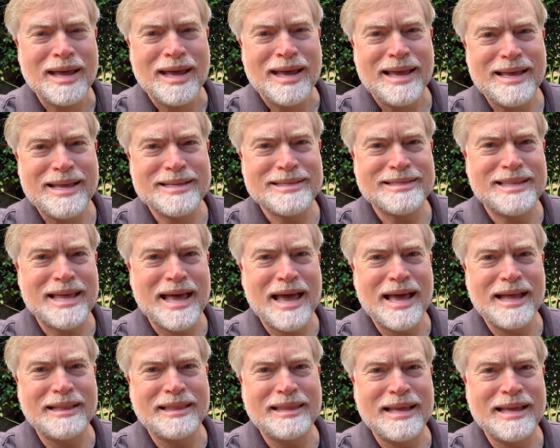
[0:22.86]
is
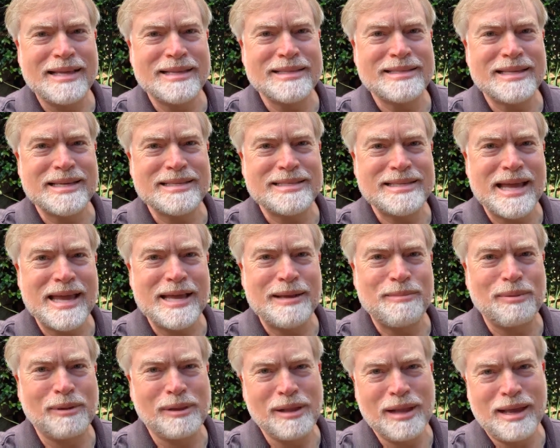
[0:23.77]
that things that take
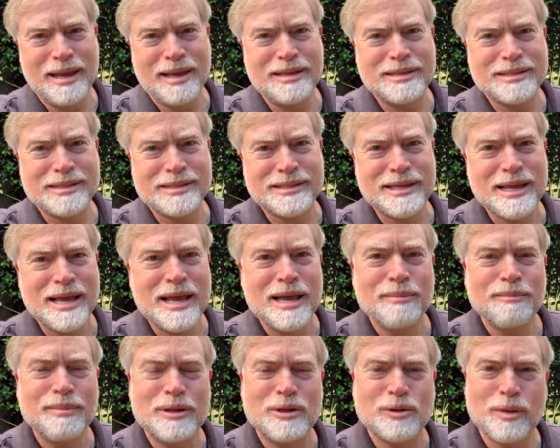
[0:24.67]
place
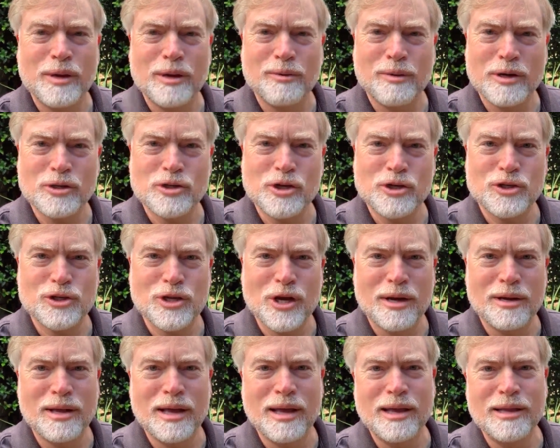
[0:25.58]
between Rosh
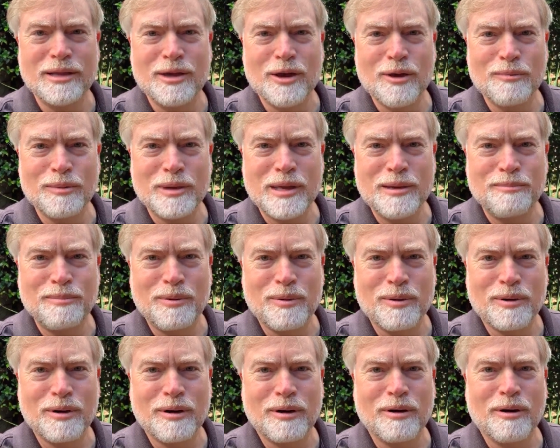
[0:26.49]
Hashanah and Yom Kippur
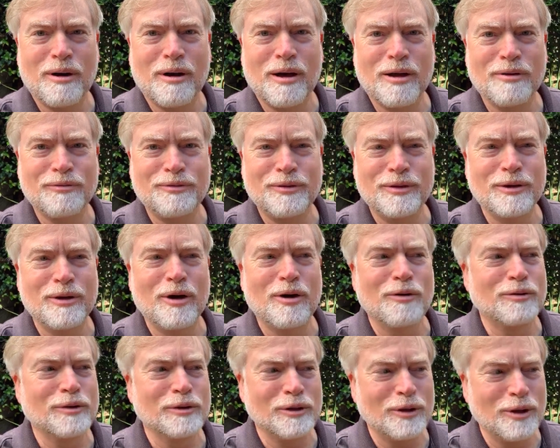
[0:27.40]
are often
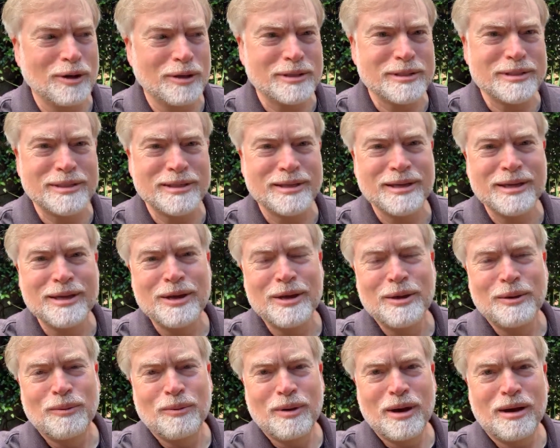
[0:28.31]
overlooked.
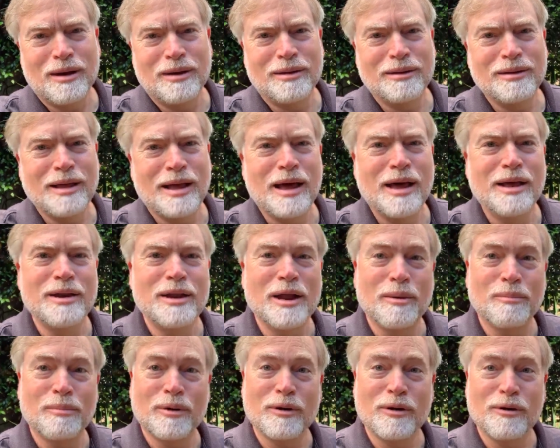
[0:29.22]
Well, a
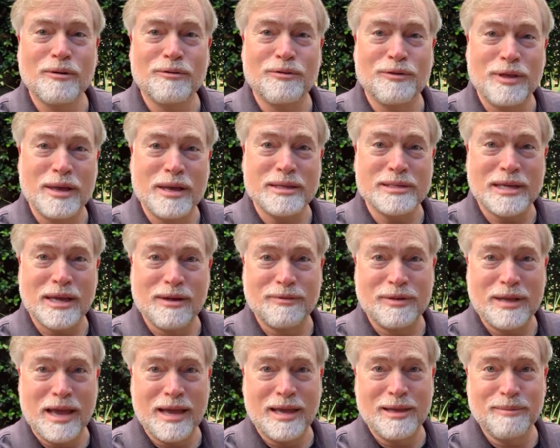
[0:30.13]
number of things have
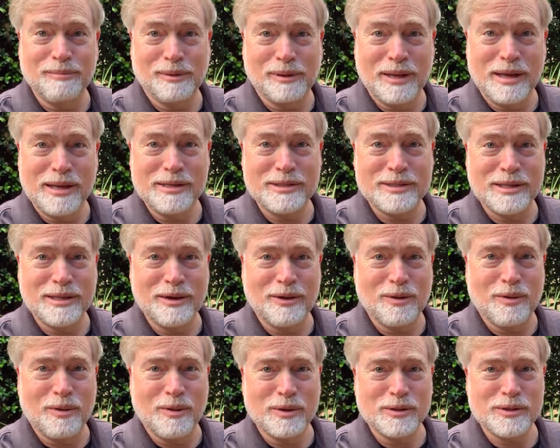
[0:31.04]
taken place in the
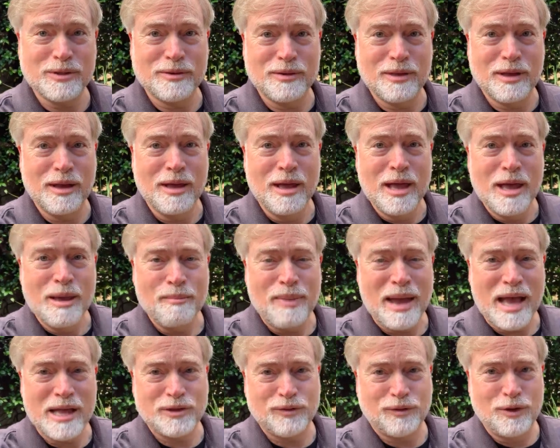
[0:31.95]
course of the
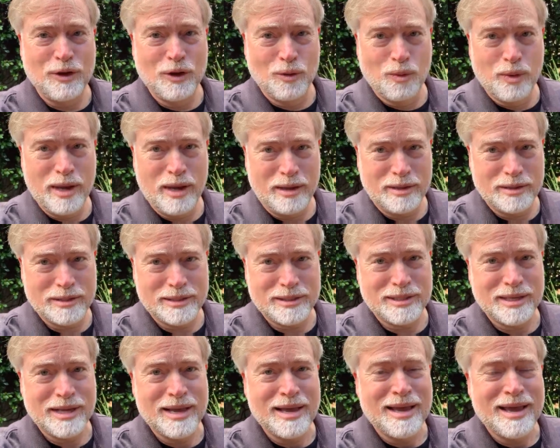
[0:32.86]
past few weeks,
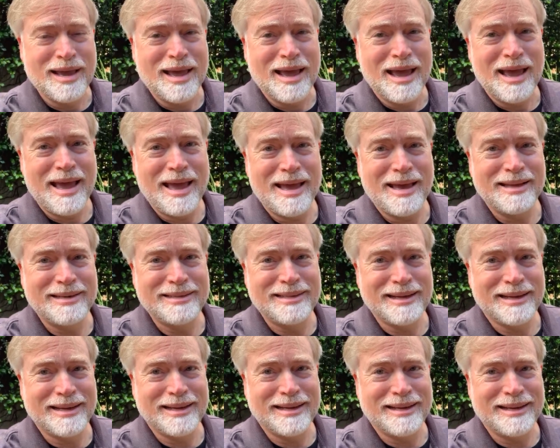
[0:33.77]
and
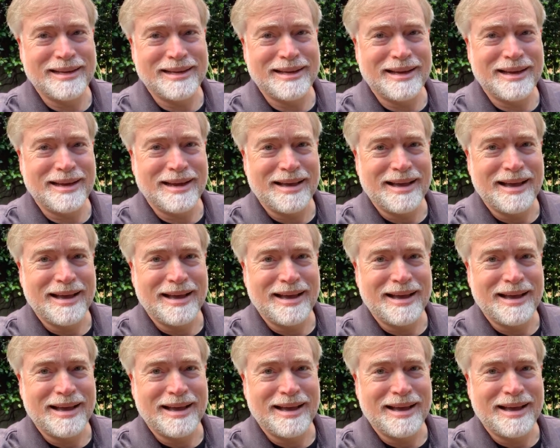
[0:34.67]
uh,